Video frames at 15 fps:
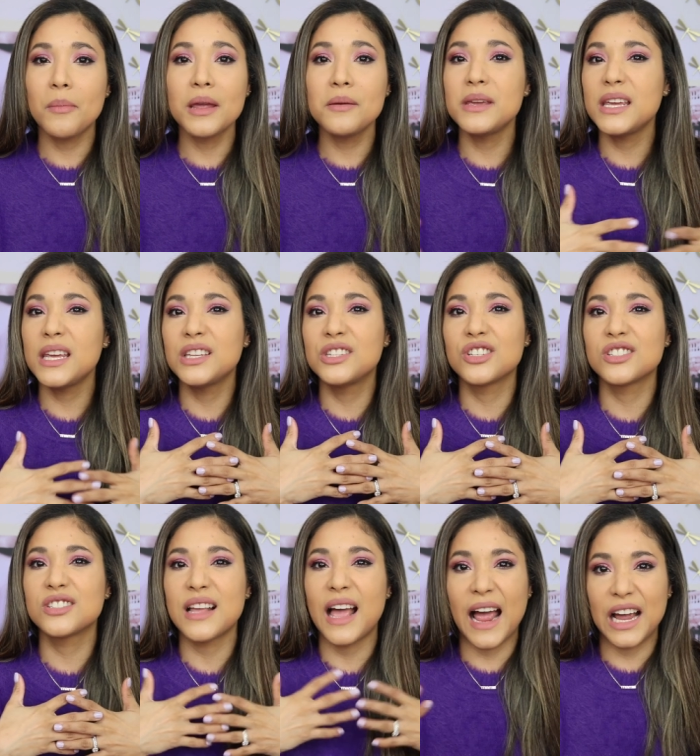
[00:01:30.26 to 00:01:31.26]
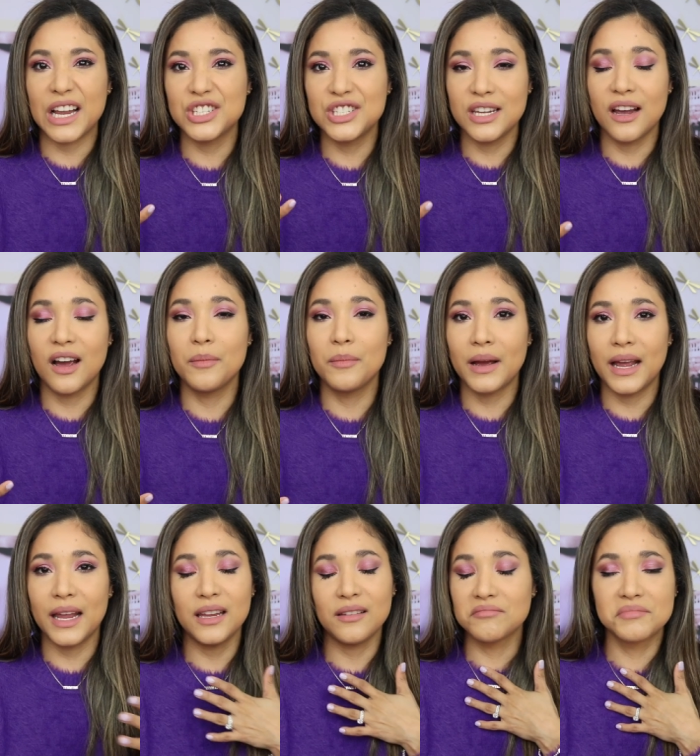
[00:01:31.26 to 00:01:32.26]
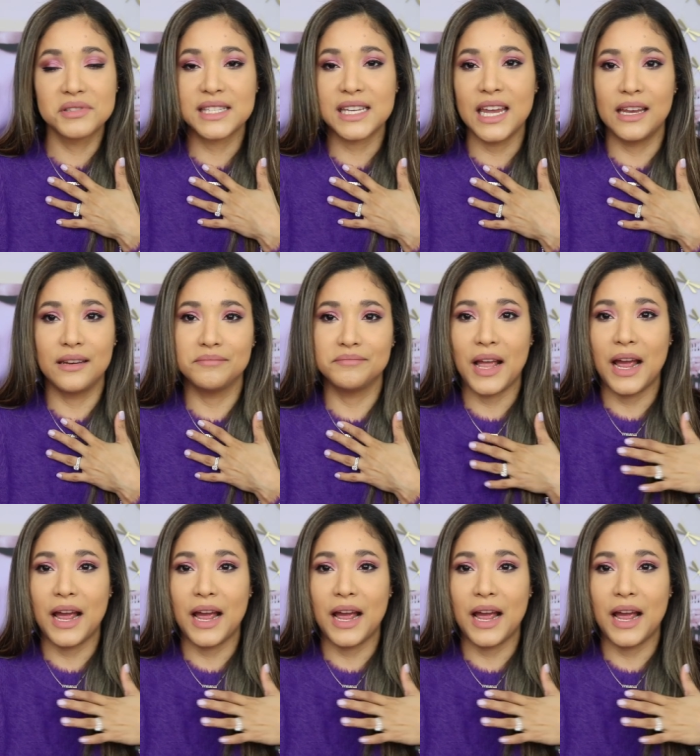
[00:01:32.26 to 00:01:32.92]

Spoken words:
may be just ashy on my skin.